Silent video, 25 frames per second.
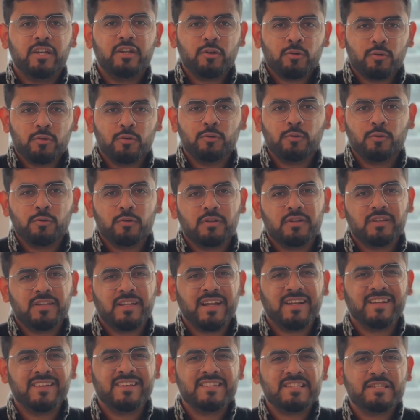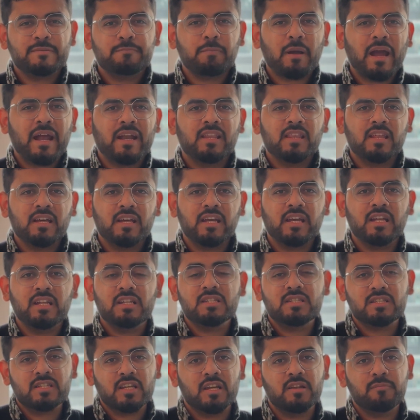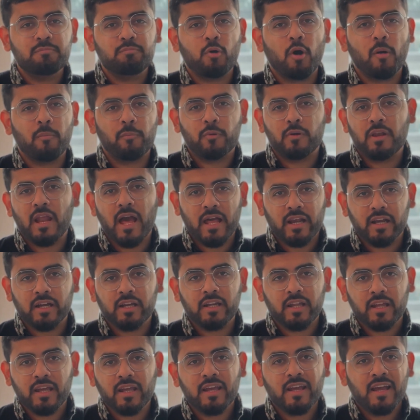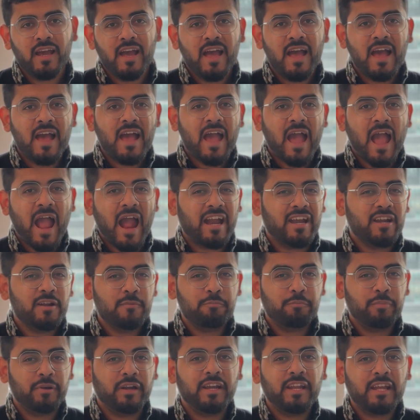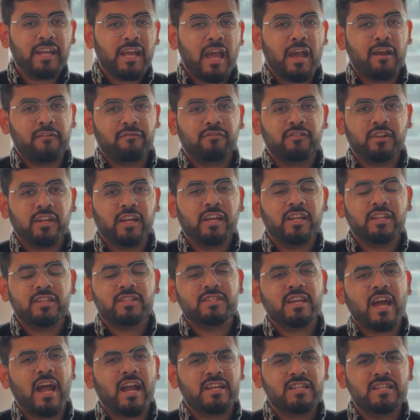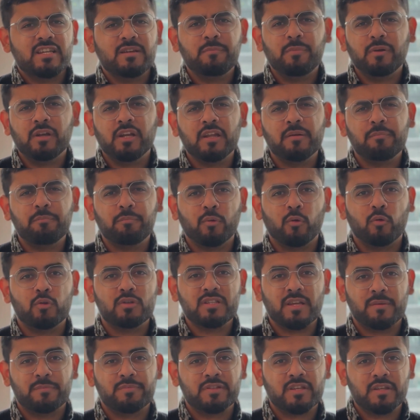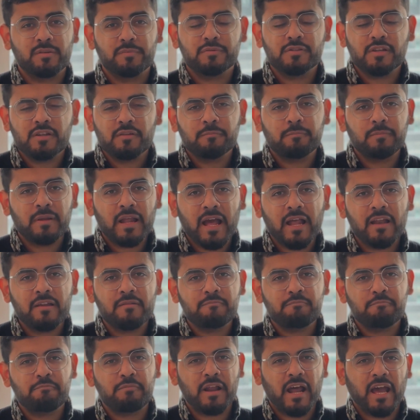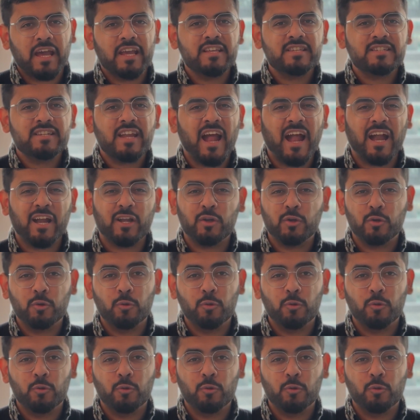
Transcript: you know that despite the insane popularity and a pretty hefty ChatGPT Pro subscription plan priced at